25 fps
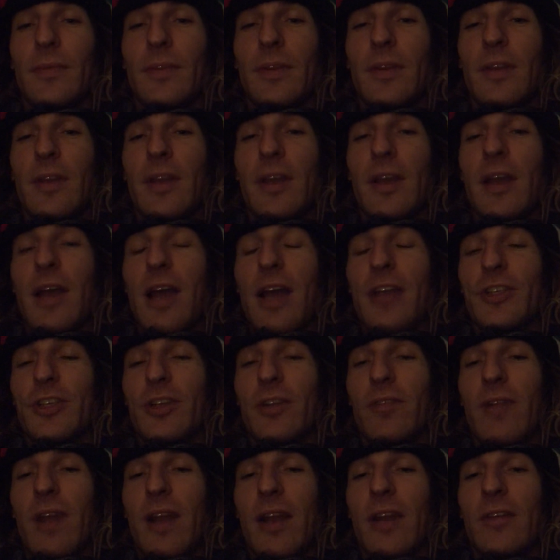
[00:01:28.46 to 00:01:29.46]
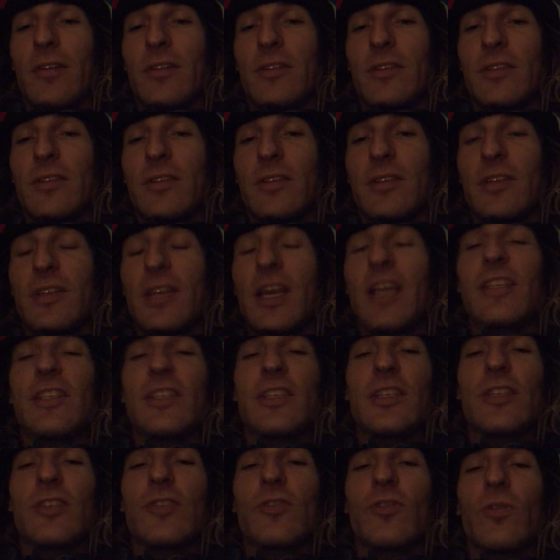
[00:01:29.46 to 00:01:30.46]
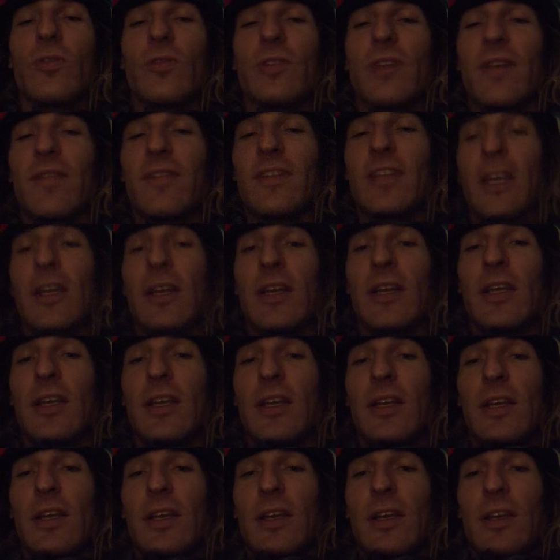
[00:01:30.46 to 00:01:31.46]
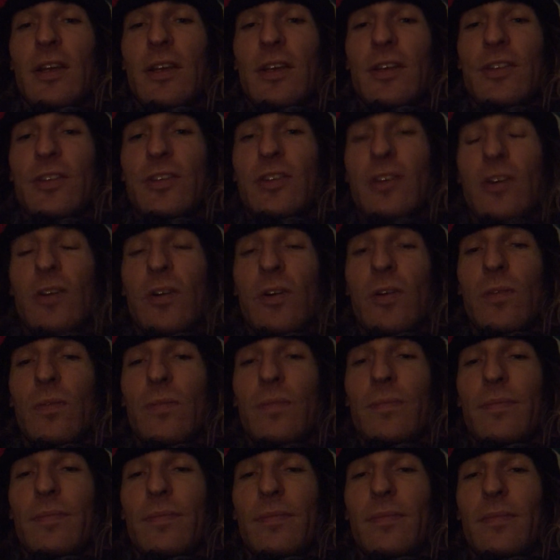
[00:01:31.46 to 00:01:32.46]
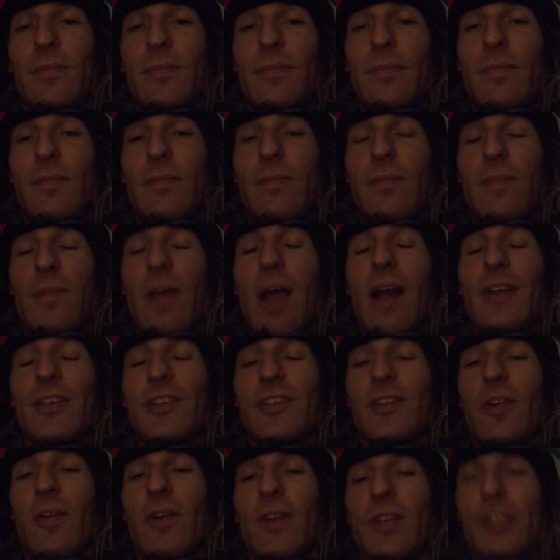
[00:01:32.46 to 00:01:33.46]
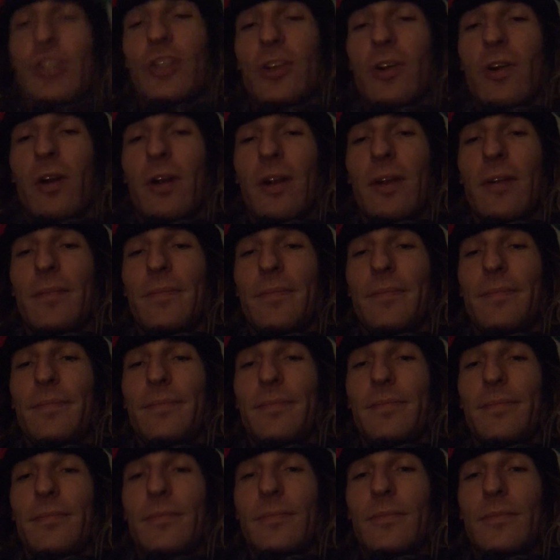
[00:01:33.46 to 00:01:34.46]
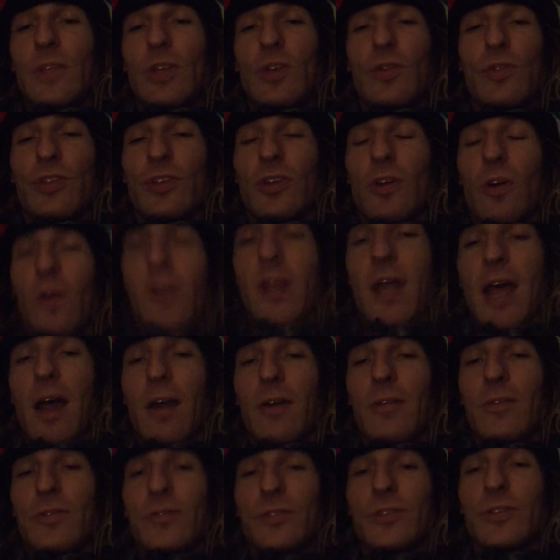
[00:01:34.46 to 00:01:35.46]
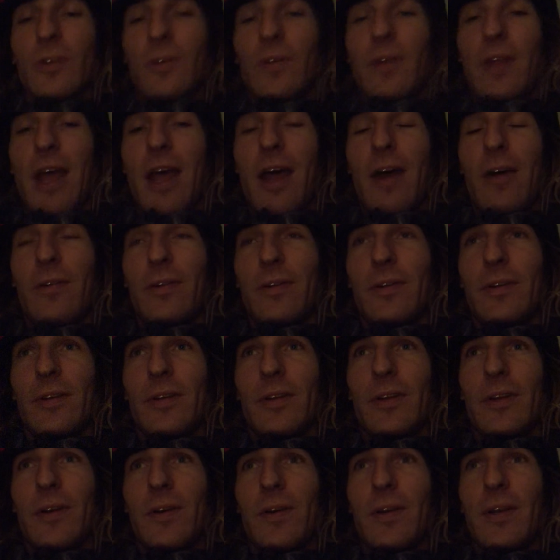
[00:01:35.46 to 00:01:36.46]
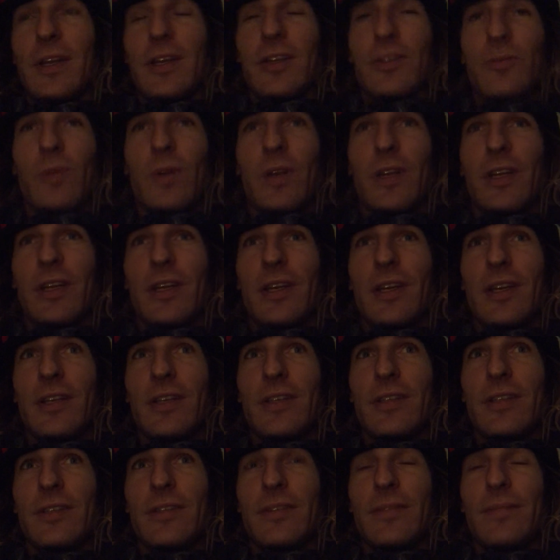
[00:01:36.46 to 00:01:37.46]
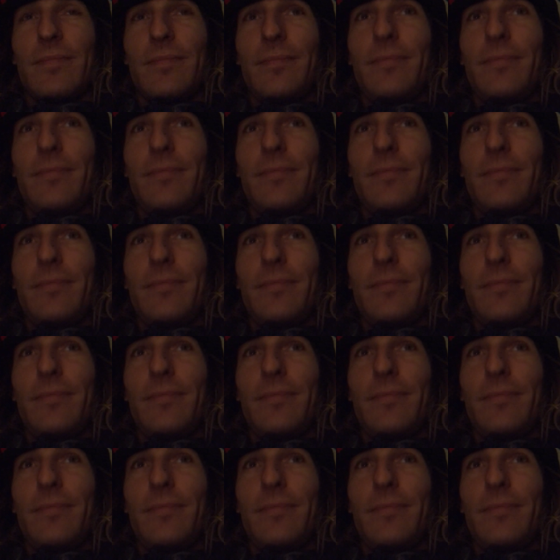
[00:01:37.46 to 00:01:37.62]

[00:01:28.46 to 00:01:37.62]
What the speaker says: the Akashic Records, the Dead Sea Scrolls, everything. So, long story short, you sold out. You know, it is what it is.